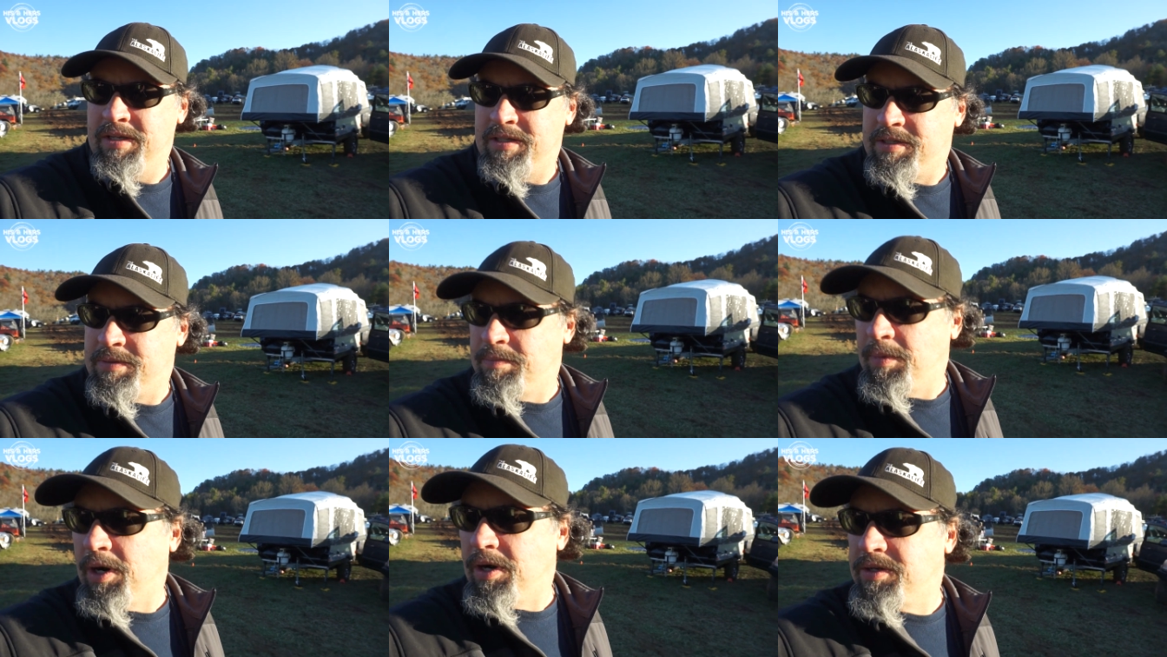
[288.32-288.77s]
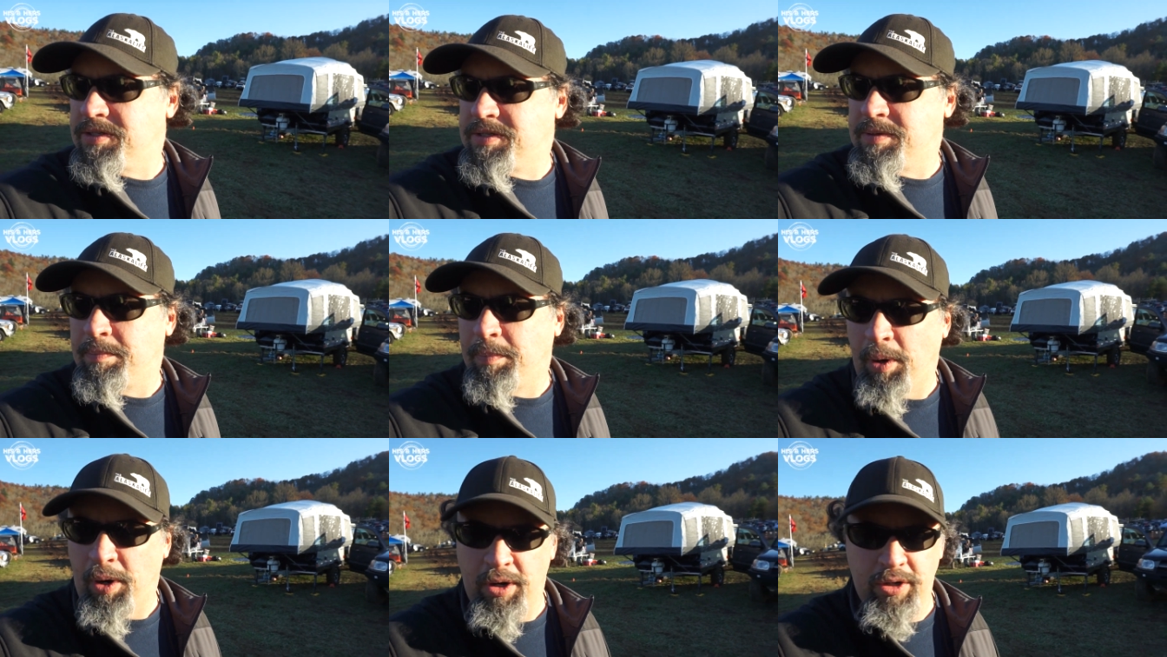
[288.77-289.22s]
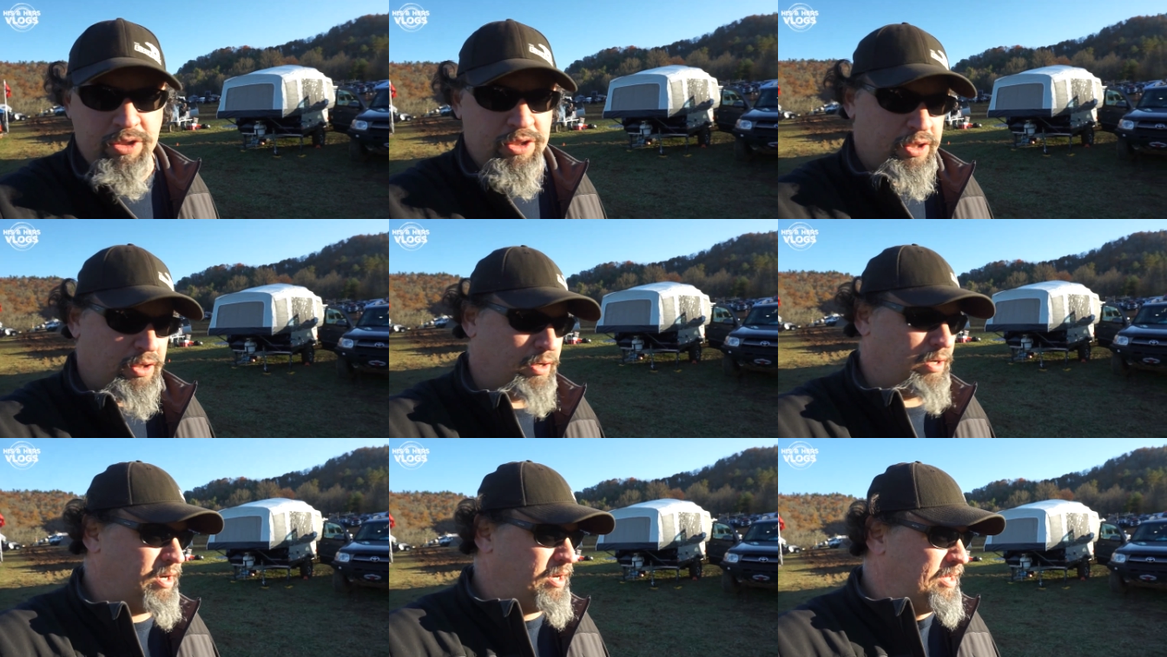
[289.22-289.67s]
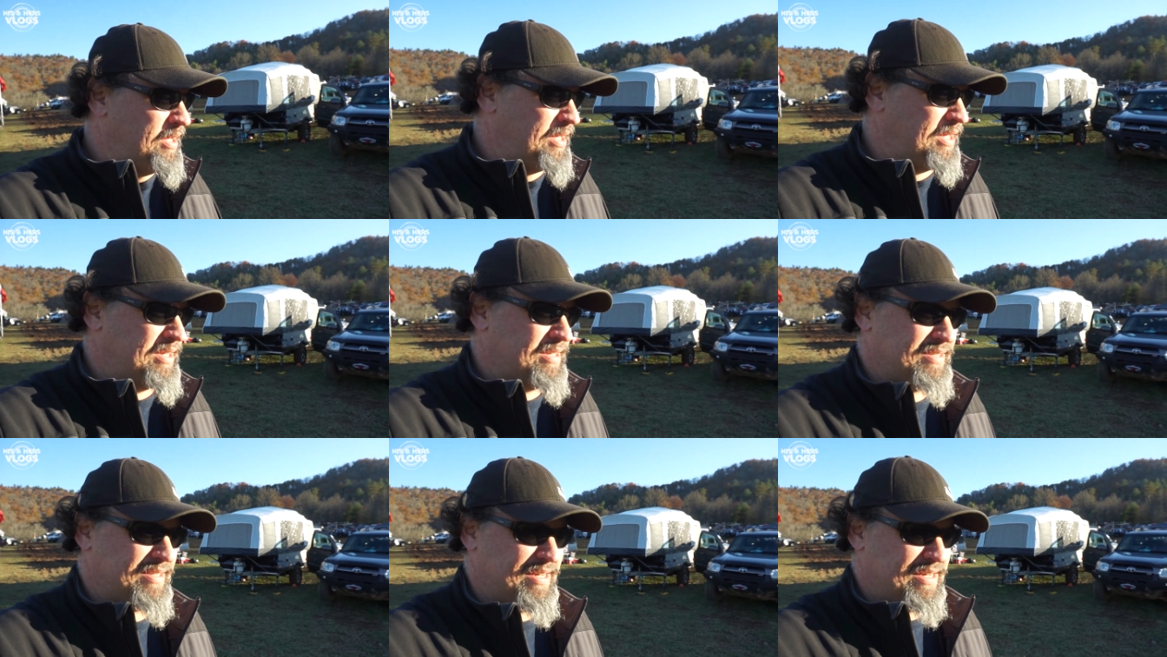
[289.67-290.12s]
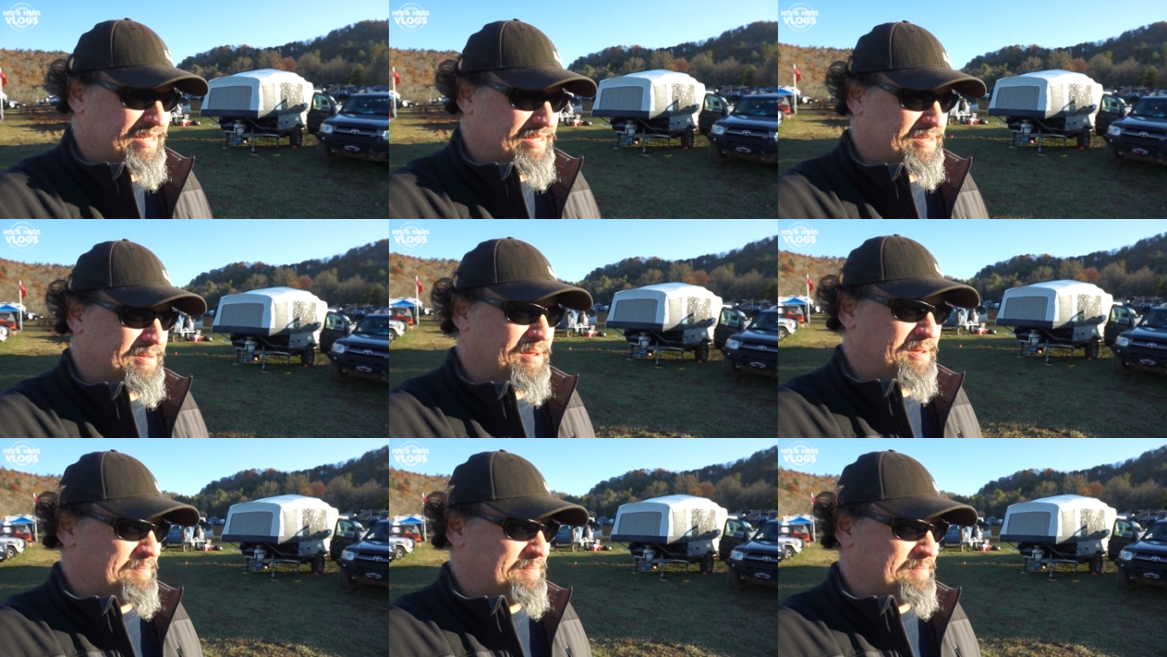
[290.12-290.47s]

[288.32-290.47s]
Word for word: tomorrow's departure isn't as